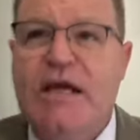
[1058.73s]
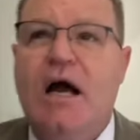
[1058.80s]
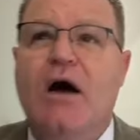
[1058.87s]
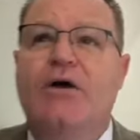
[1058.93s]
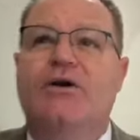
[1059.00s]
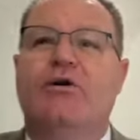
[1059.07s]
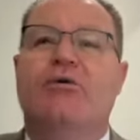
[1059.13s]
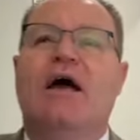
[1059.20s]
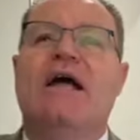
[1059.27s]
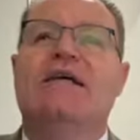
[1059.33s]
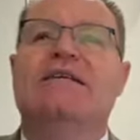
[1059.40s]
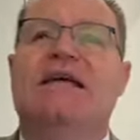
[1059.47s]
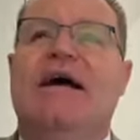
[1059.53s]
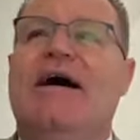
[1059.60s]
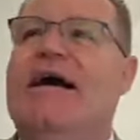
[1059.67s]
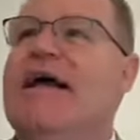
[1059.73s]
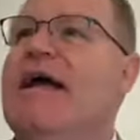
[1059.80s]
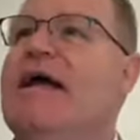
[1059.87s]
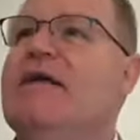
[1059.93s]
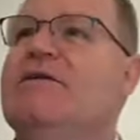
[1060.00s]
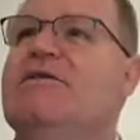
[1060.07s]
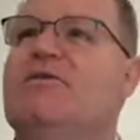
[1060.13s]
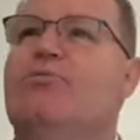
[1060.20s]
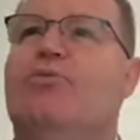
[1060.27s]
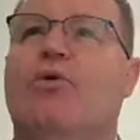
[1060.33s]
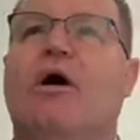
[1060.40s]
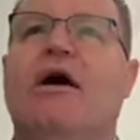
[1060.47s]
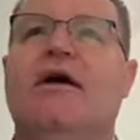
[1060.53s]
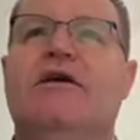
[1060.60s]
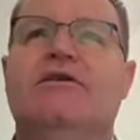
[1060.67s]
Are we going to raise our hands in
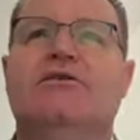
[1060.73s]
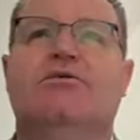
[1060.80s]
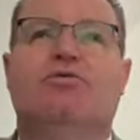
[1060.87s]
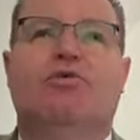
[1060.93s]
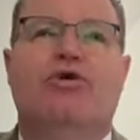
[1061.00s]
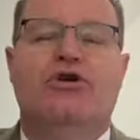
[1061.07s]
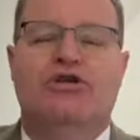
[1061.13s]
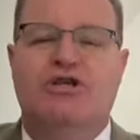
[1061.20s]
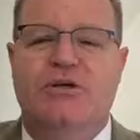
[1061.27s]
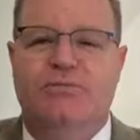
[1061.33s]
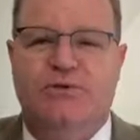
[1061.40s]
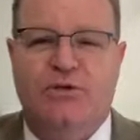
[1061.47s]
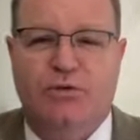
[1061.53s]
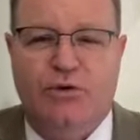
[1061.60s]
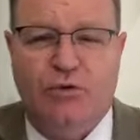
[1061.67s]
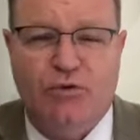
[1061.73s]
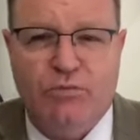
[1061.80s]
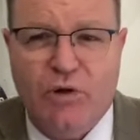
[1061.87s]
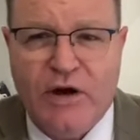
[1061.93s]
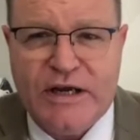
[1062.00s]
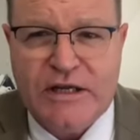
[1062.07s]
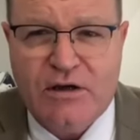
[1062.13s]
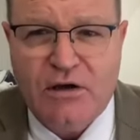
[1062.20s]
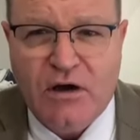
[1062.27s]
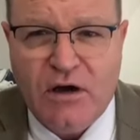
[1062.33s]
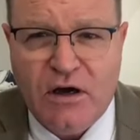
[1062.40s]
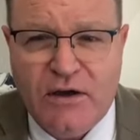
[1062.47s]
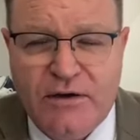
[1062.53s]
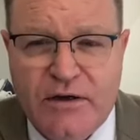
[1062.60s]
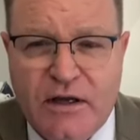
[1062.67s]
praise and worship to an almighty
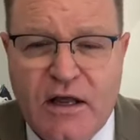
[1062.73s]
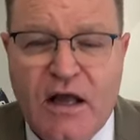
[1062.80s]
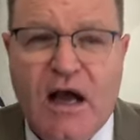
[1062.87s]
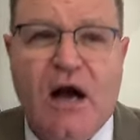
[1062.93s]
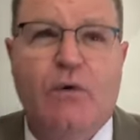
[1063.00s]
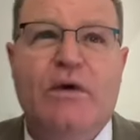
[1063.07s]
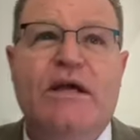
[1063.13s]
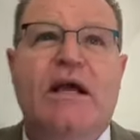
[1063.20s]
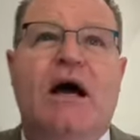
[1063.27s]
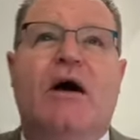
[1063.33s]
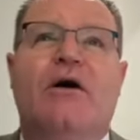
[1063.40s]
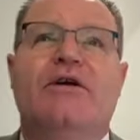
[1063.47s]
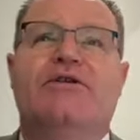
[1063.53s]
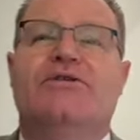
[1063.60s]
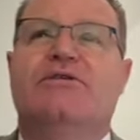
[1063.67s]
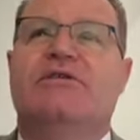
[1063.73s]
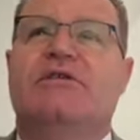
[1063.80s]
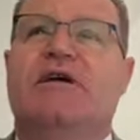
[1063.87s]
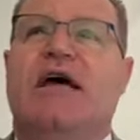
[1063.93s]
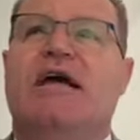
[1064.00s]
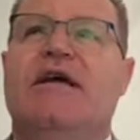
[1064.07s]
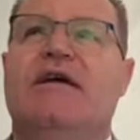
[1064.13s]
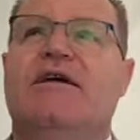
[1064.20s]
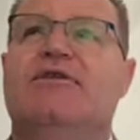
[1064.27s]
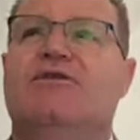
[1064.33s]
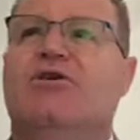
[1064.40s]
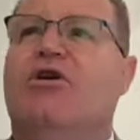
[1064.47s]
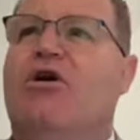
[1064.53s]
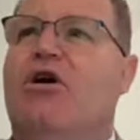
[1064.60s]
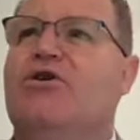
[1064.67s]
God? Are we going to say,
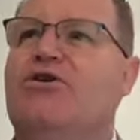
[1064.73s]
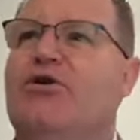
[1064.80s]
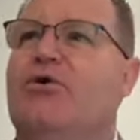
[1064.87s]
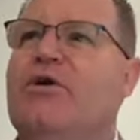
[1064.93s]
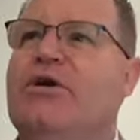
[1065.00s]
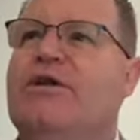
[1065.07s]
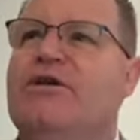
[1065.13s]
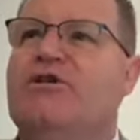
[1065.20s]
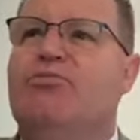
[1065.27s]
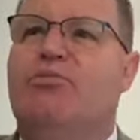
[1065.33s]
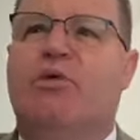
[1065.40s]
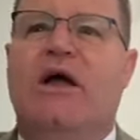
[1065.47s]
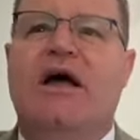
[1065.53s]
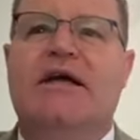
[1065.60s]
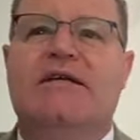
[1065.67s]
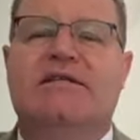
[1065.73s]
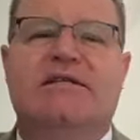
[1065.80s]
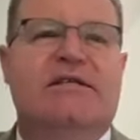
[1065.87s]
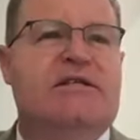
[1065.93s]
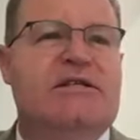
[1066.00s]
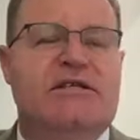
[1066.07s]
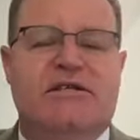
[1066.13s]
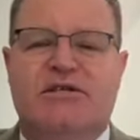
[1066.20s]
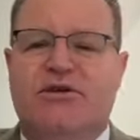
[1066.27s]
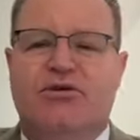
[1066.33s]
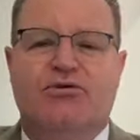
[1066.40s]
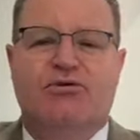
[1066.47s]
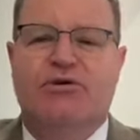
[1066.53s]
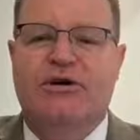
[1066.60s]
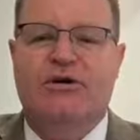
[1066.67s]
yes, God, you're in this place. This is an
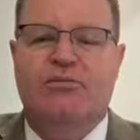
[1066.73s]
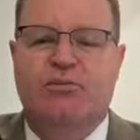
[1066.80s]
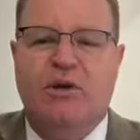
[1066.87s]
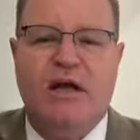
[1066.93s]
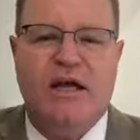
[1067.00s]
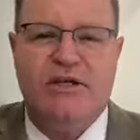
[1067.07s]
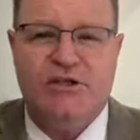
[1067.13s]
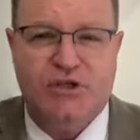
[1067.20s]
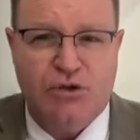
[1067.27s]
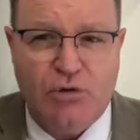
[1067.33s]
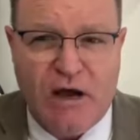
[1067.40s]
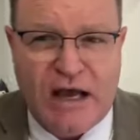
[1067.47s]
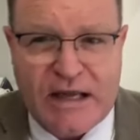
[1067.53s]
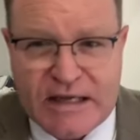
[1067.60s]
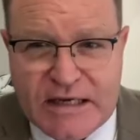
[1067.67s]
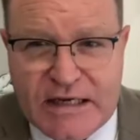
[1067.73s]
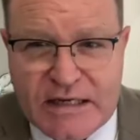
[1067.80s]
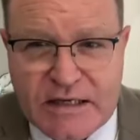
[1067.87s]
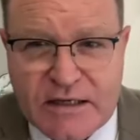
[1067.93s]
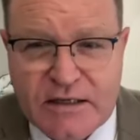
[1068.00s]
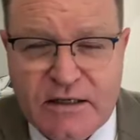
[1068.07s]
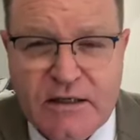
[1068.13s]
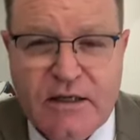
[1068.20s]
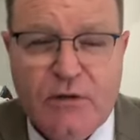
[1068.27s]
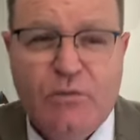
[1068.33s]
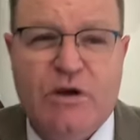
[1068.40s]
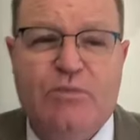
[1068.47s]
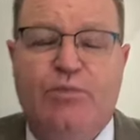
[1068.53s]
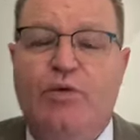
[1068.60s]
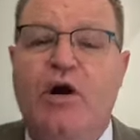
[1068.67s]
anointed place. You are here.
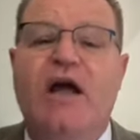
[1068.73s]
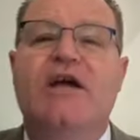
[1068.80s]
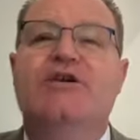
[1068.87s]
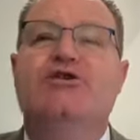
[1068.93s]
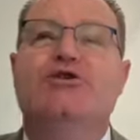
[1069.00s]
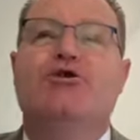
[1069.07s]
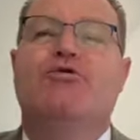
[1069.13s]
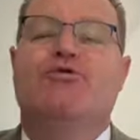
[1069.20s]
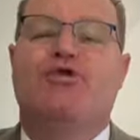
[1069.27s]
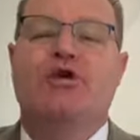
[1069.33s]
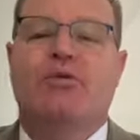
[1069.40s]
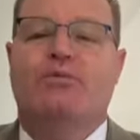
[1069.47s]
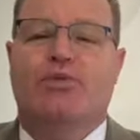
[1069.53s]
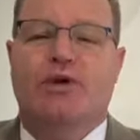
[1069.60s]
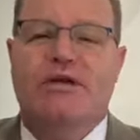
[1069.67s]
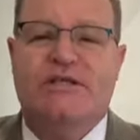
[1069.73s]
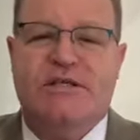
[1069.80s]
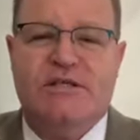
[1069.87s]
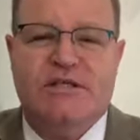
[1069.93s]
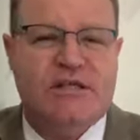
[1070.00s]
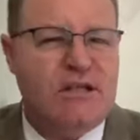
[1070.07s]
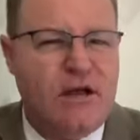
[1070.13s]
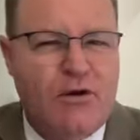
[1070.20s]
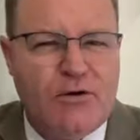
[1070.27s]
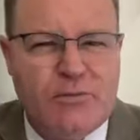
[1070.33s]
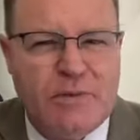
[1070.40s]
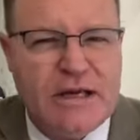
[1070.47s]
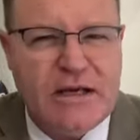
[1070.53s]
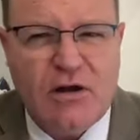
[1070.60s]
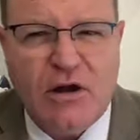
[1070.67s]
We praise you for your presence. You know
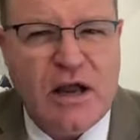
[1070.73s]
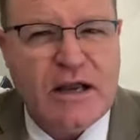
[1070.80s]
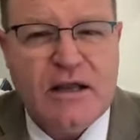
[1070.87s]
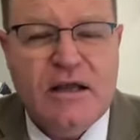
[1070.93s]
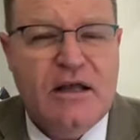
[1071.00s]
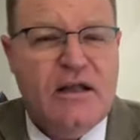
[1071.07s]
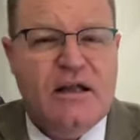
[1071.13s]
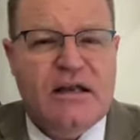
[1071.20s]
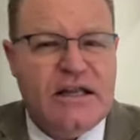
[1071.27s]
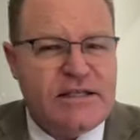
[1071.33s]
what I mean? Like,